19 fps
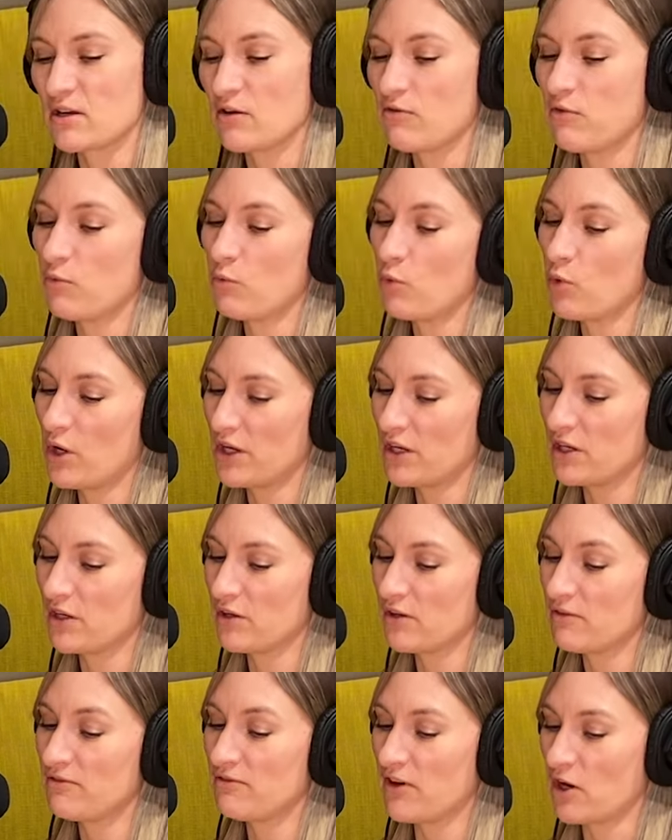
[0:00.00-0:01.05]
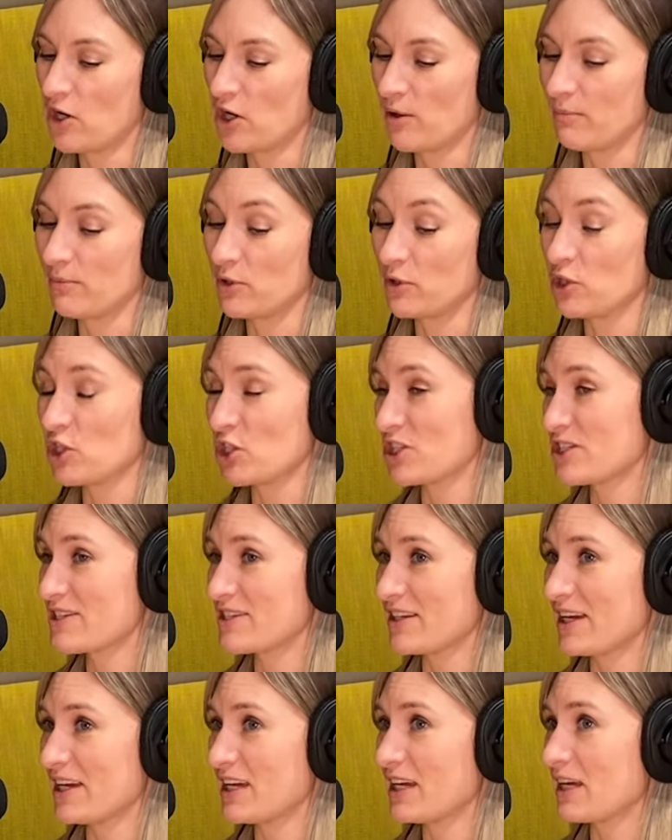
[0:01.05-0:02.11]
of what your farm
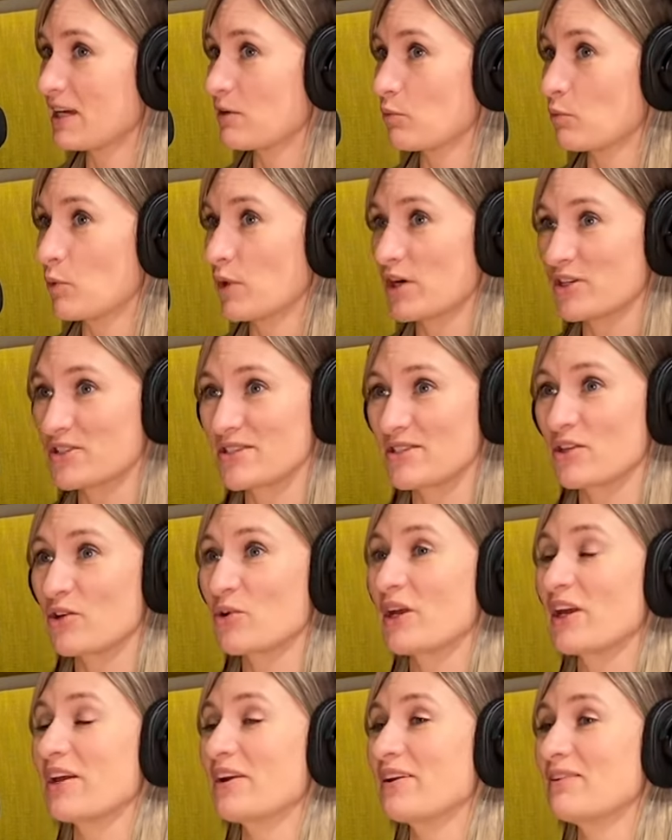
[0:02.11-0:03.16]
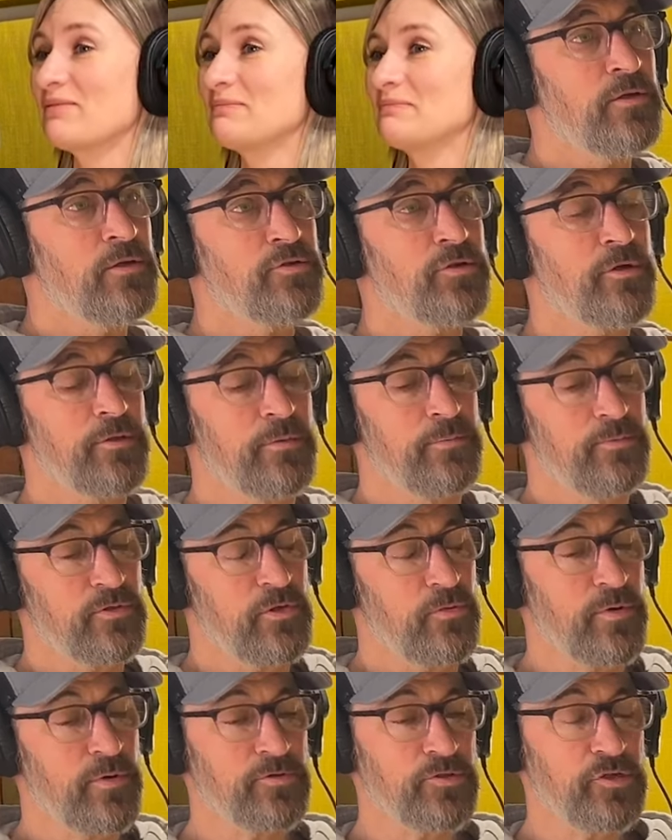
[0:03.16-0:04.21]
looks like and where it's located. Sure.
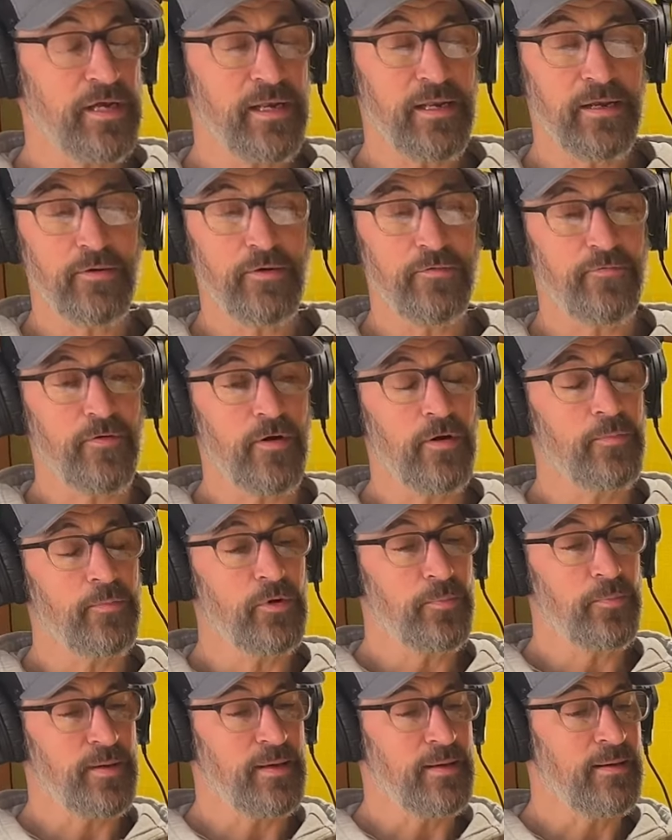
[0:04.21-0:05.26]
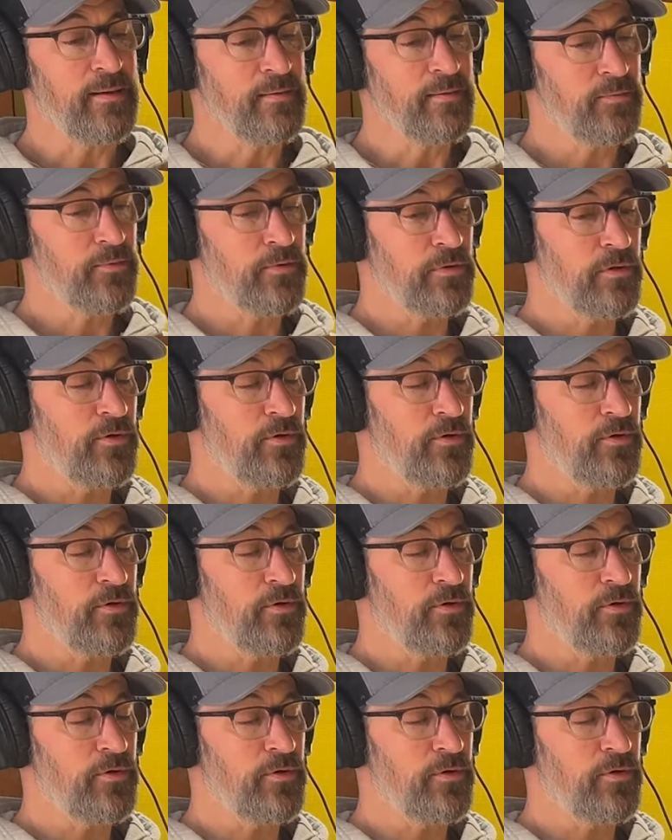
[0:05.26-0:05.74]
So we're Shady Grove Farm UP. We're